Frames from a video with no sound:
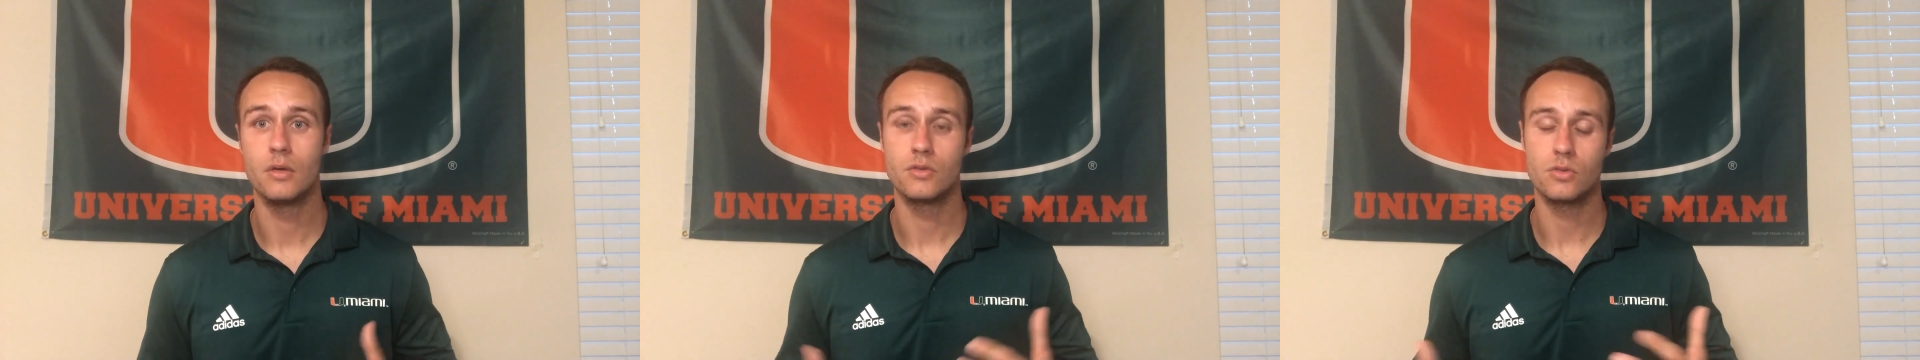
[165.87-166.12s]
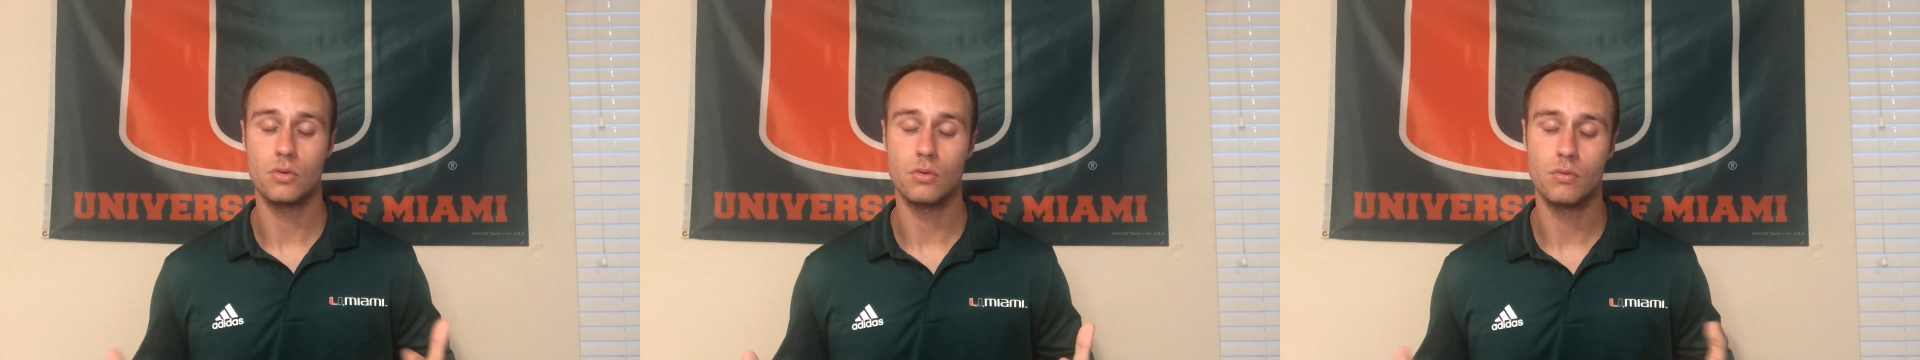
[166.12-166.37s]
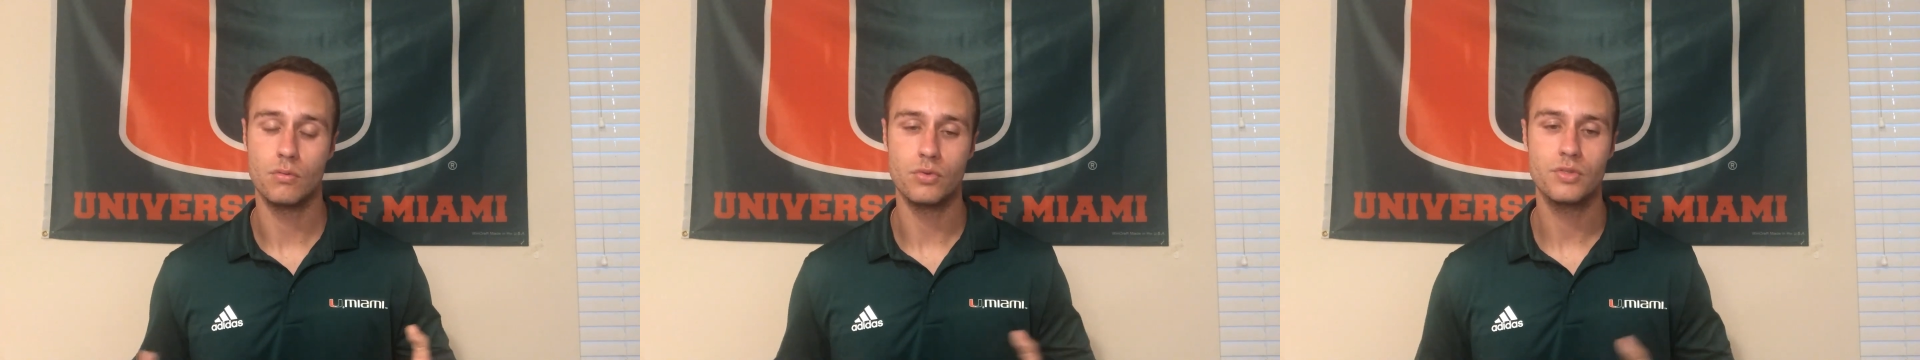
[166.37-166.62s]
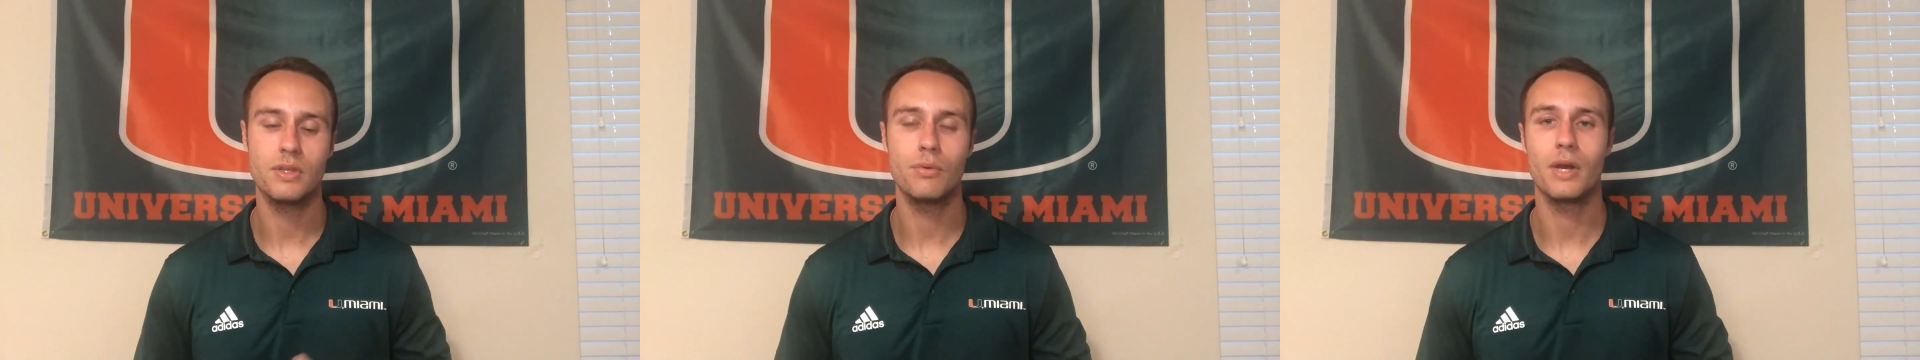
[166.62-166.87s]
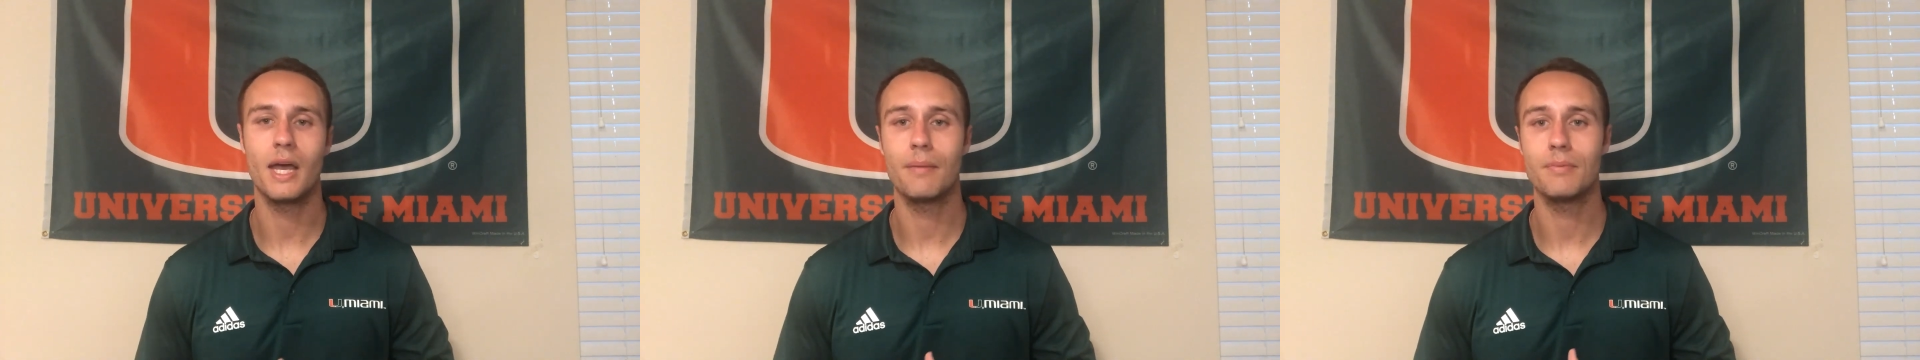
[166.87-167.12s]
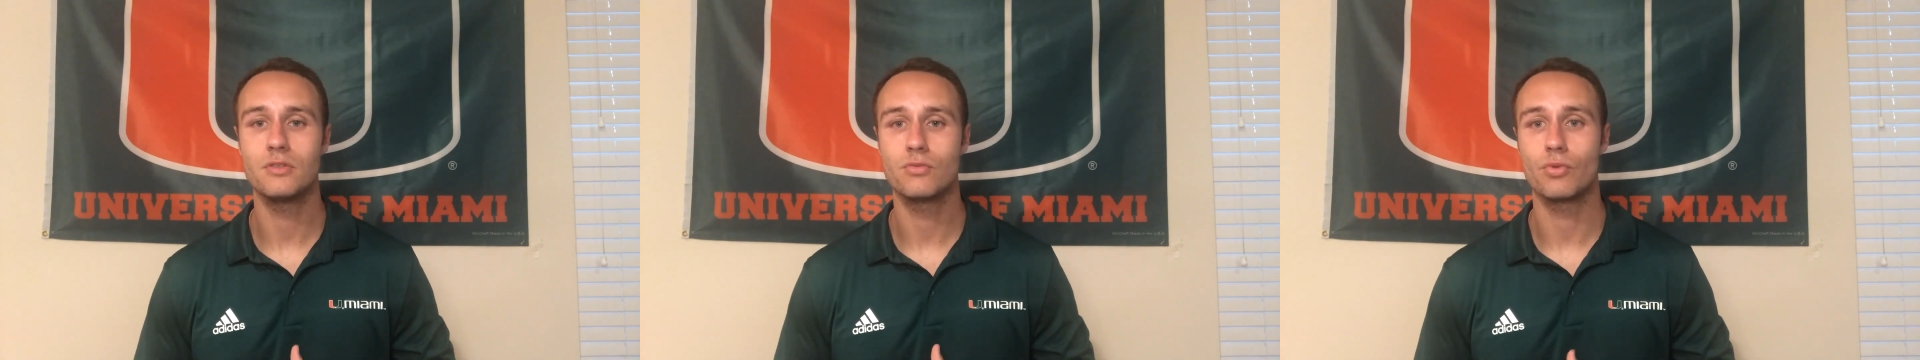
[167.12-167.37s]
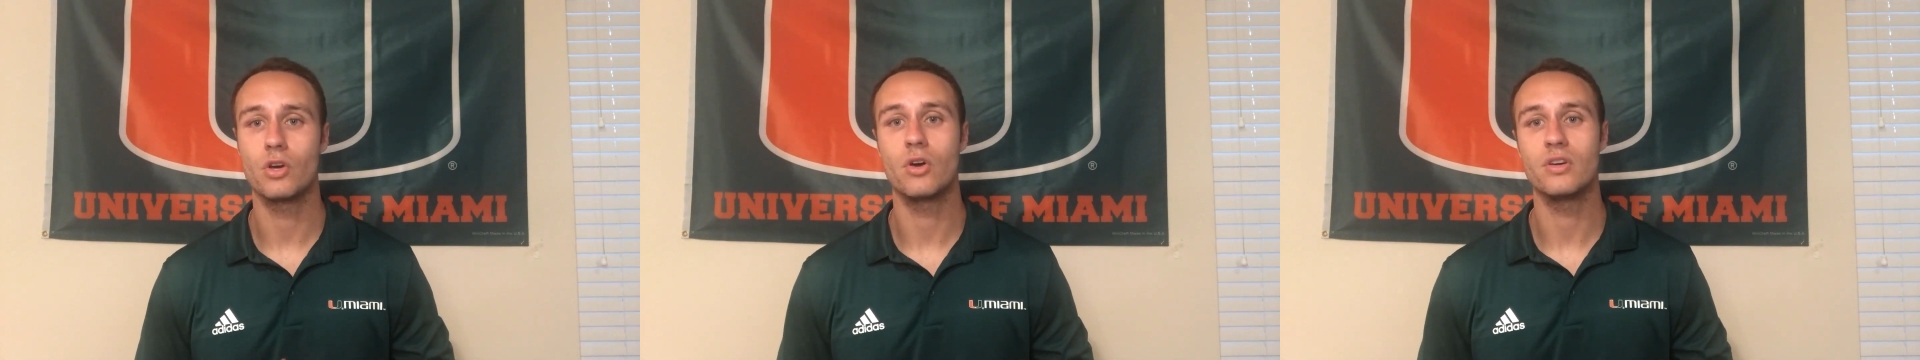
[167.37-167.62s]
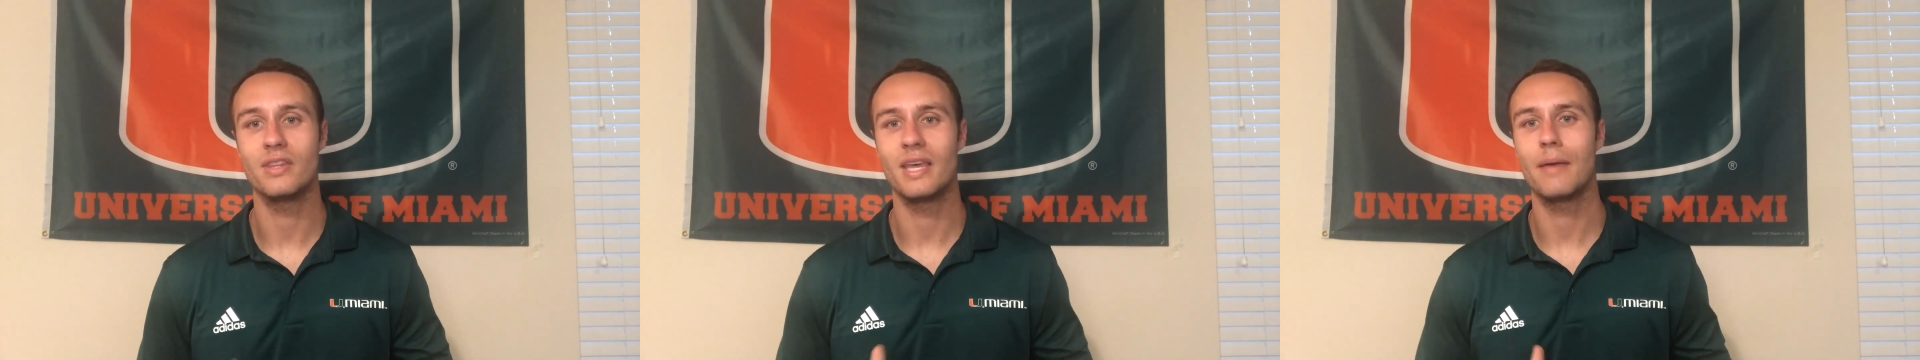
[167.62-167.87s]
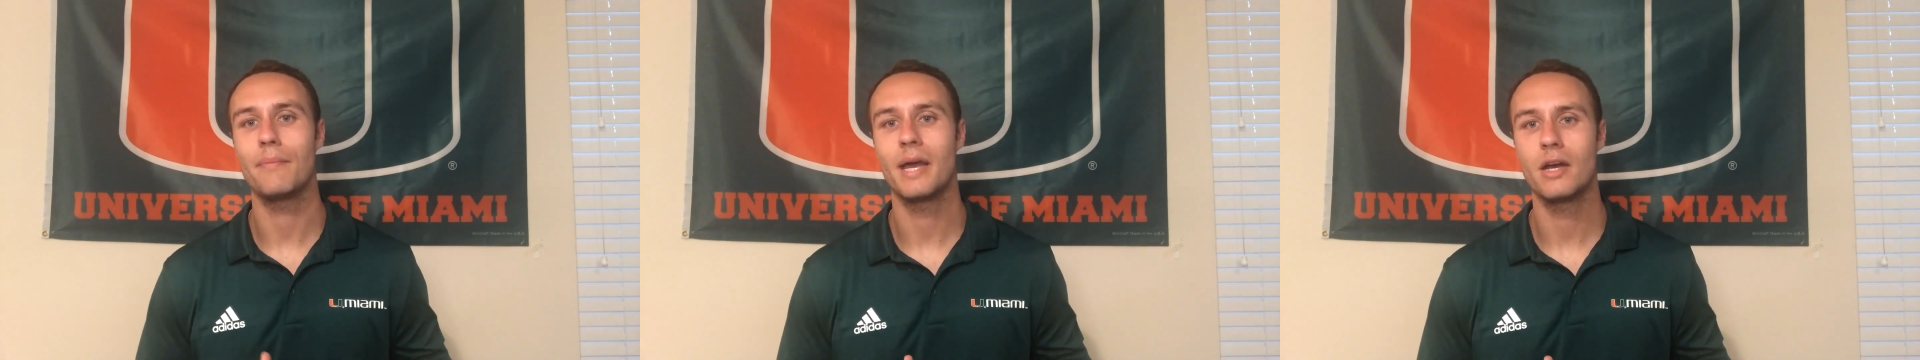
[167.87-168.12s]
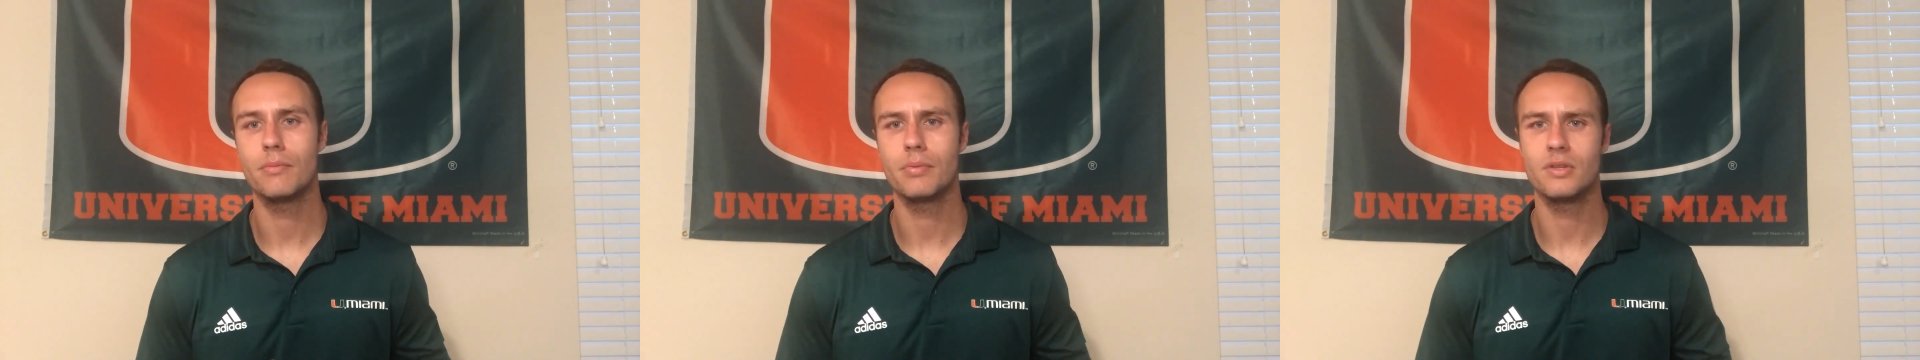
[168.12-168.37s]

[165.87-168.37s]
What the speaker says: So we'll see what happens regarding that matter,